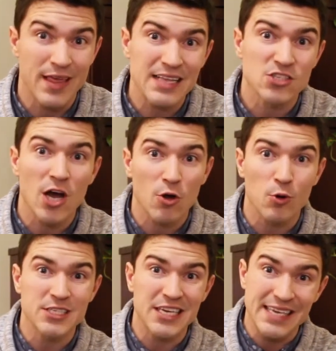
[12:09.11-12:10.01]
That's not
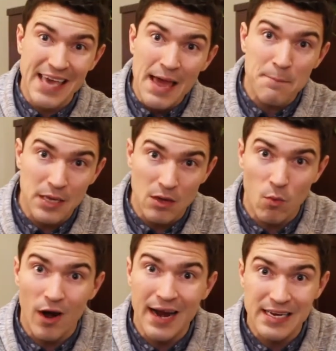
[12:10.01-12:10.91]
going to get me
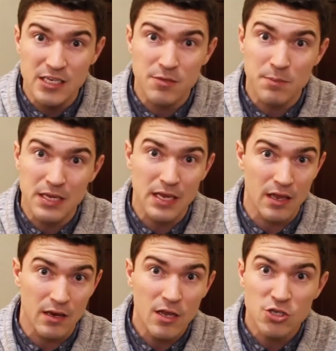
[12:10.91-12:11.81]
where I need to be
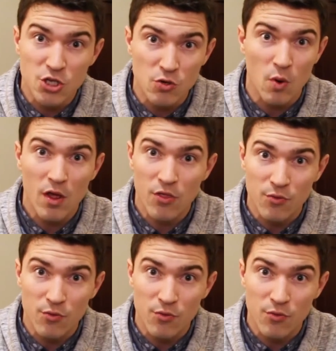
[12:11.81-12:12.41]
in two,